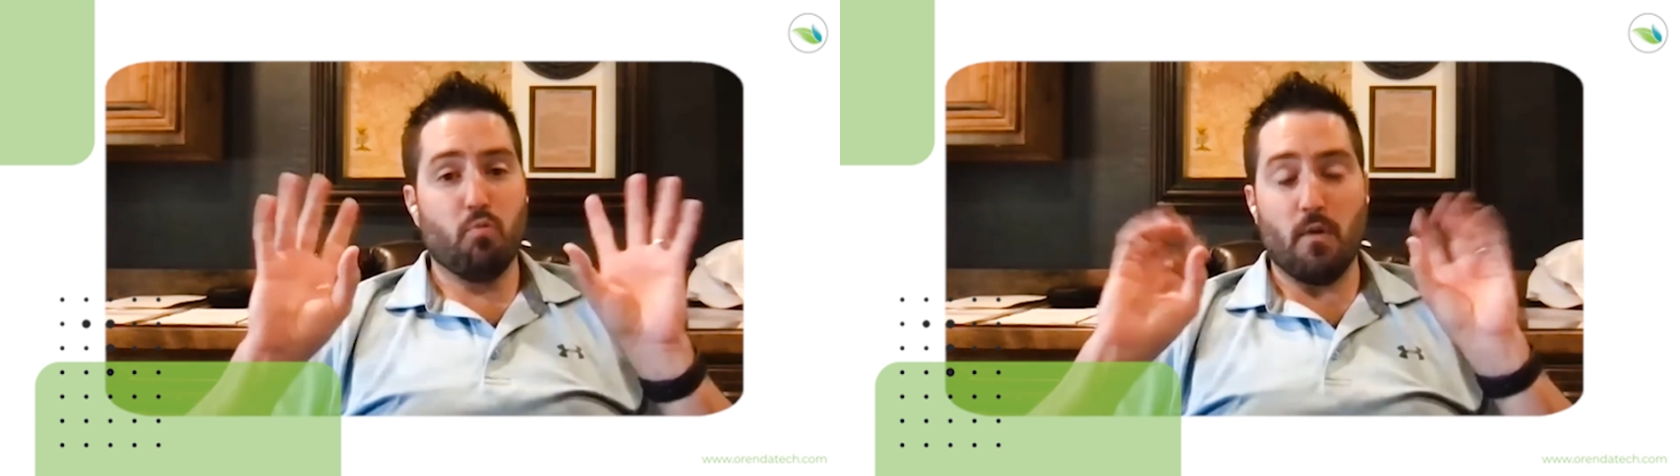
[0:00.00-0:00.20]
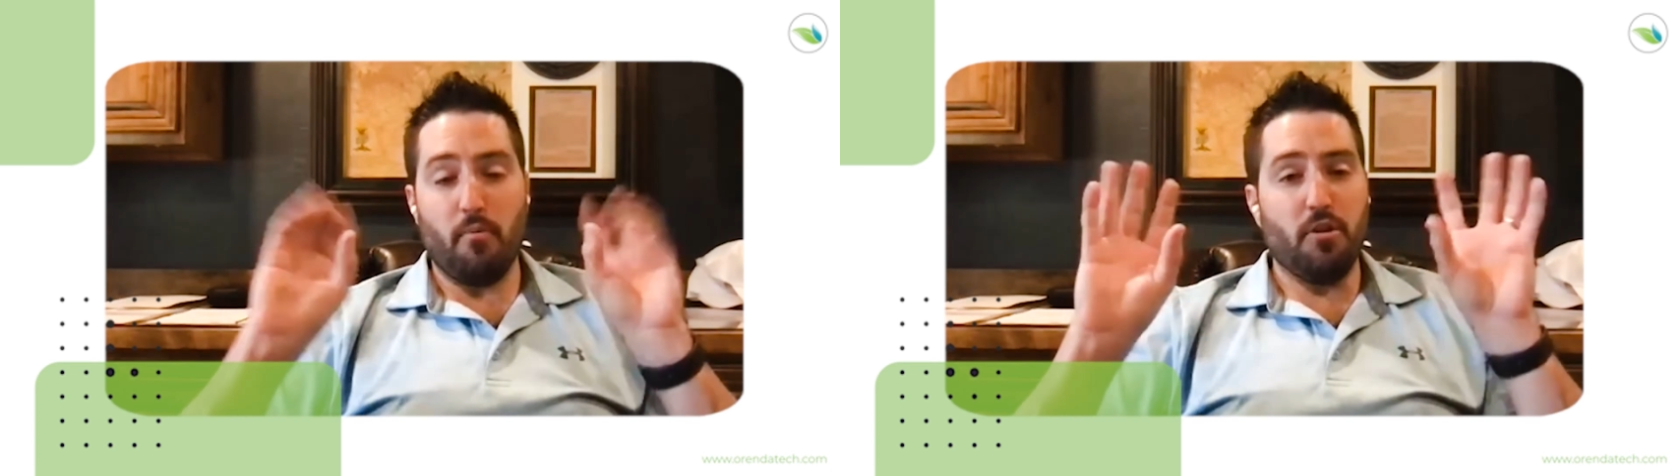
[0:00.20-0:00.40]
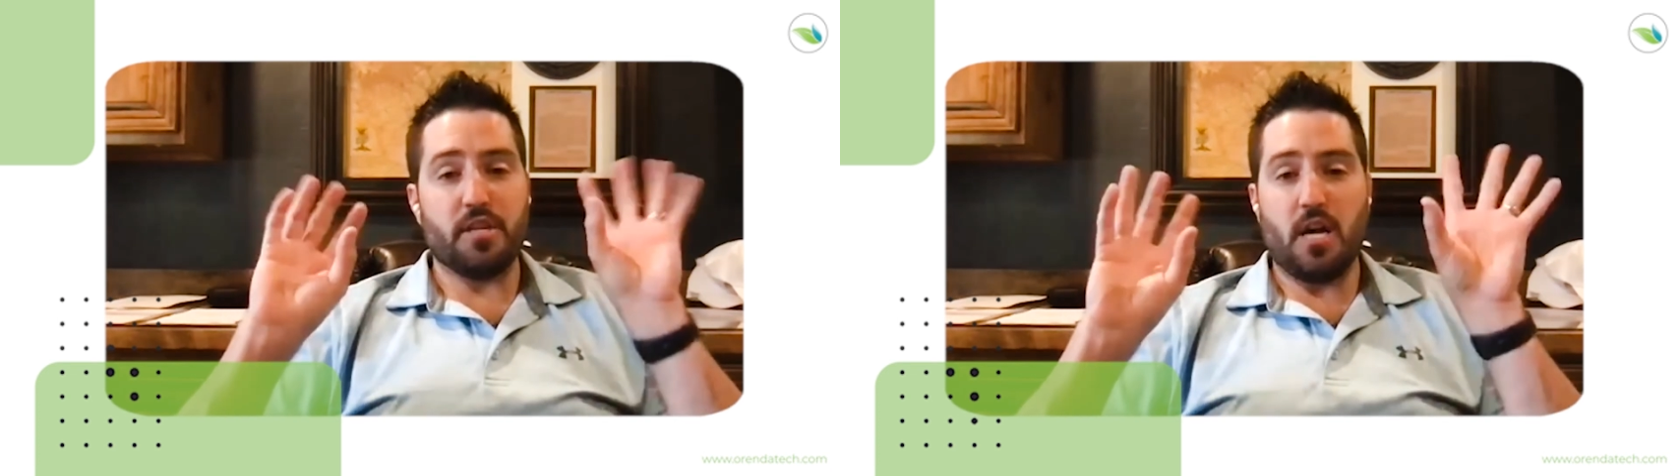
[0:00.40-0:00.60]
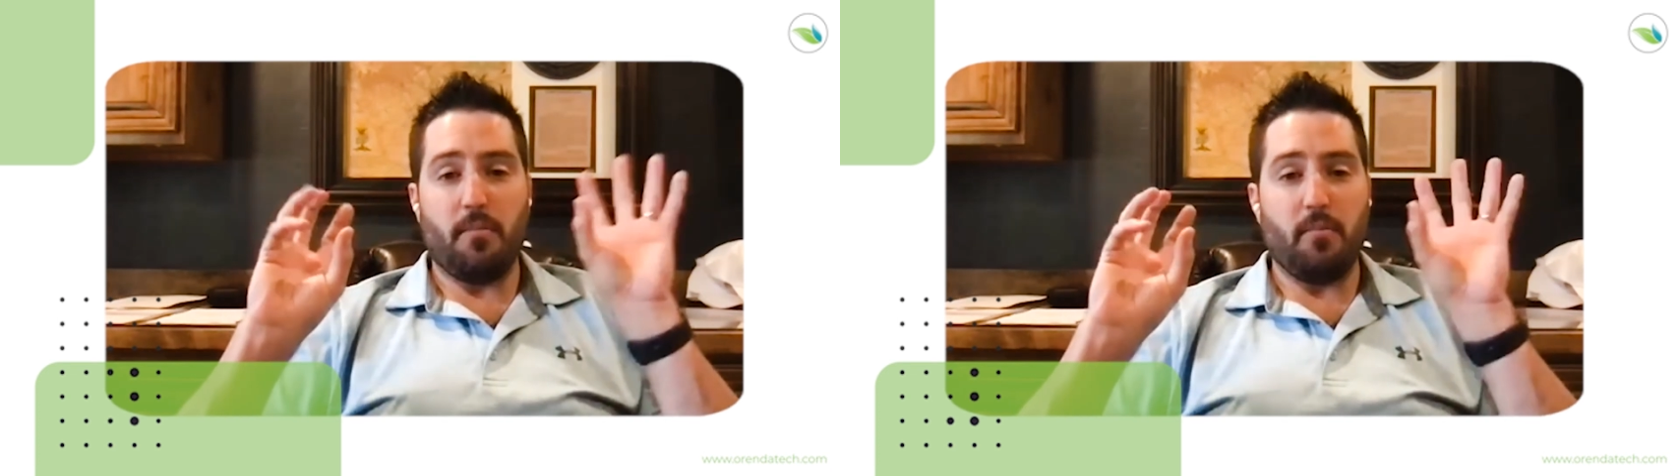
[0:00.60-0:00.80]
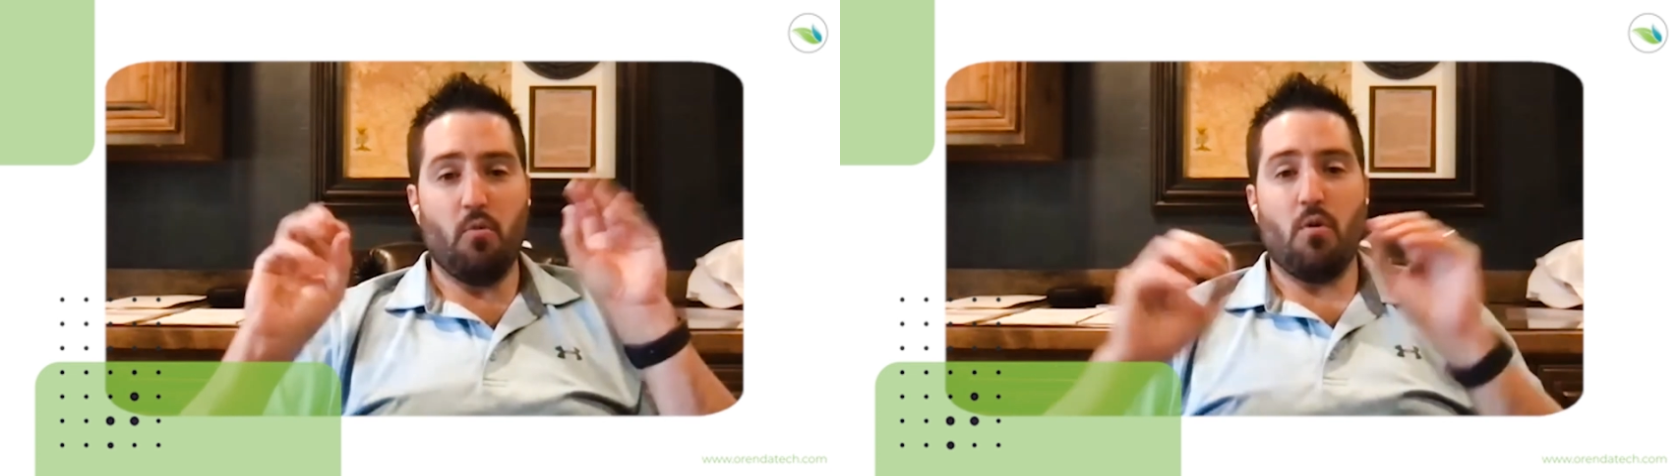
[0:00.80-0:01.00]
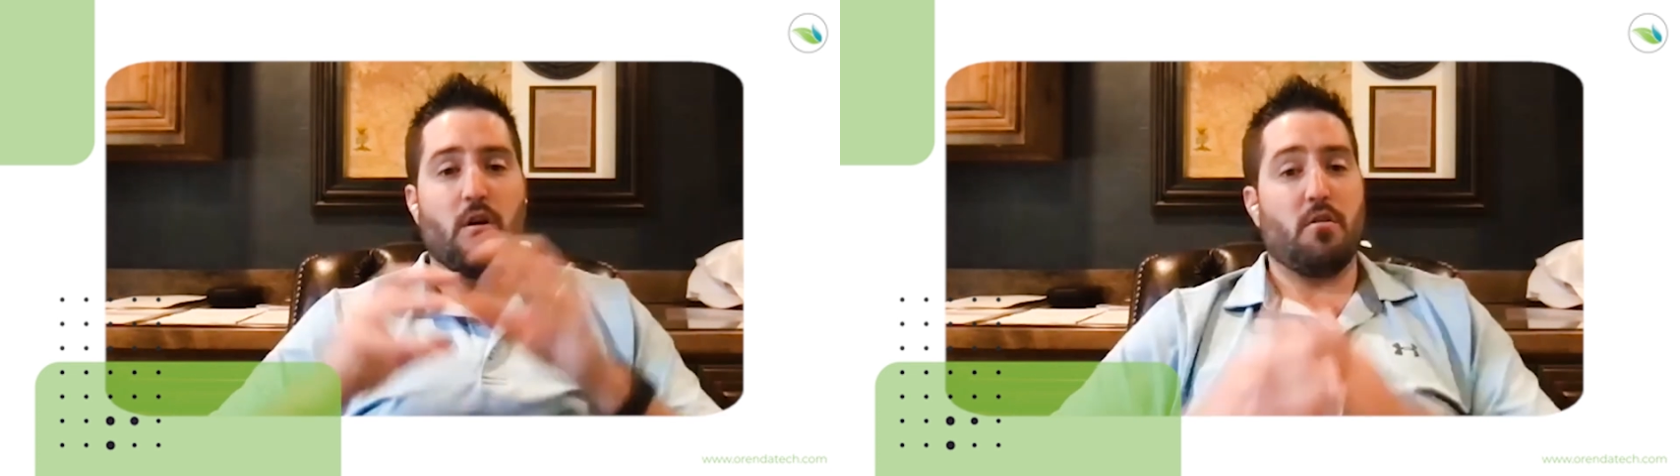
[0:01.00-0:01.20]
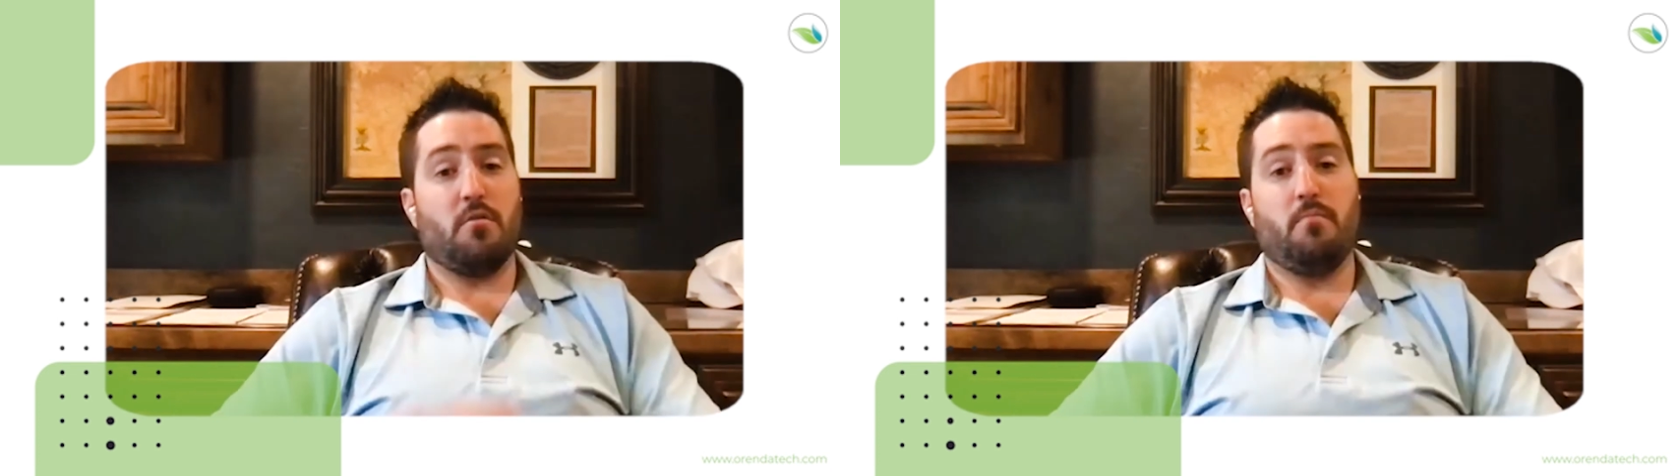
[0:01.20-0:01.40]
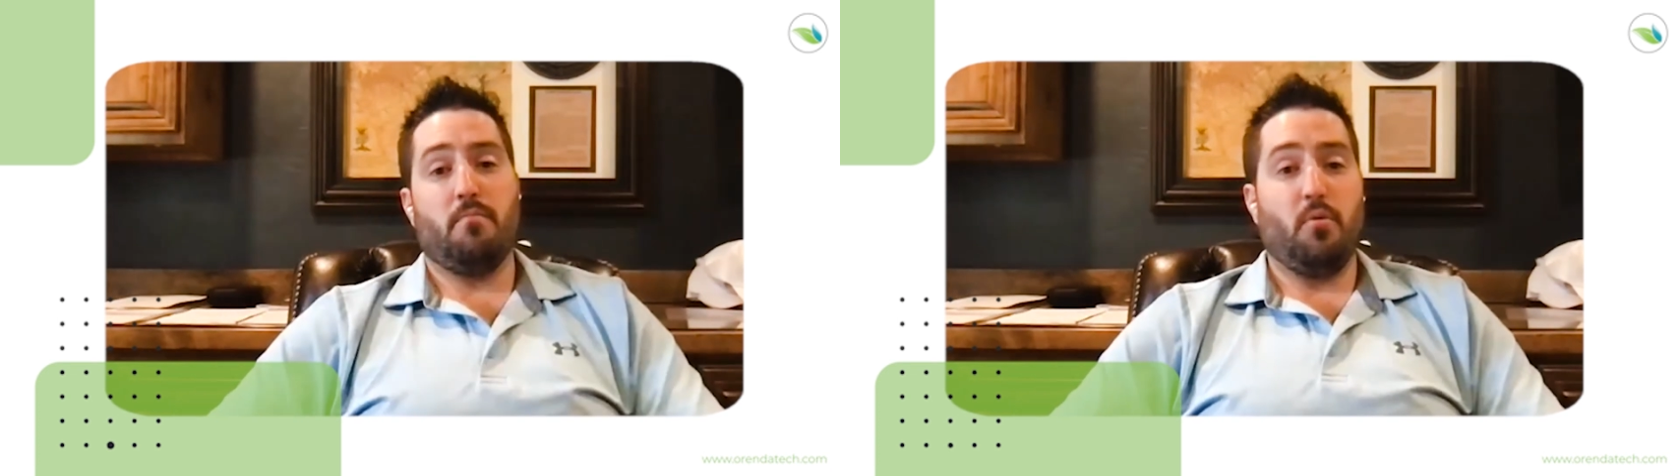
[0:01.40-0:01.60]
ripple the top of the
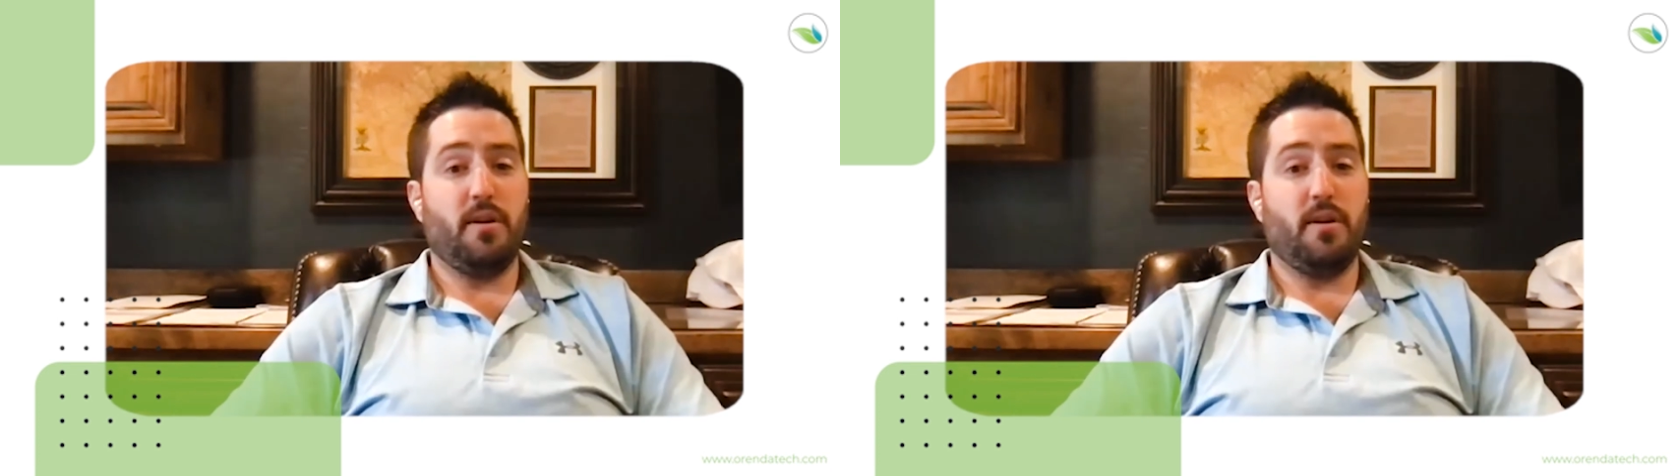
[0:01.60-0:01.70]
water.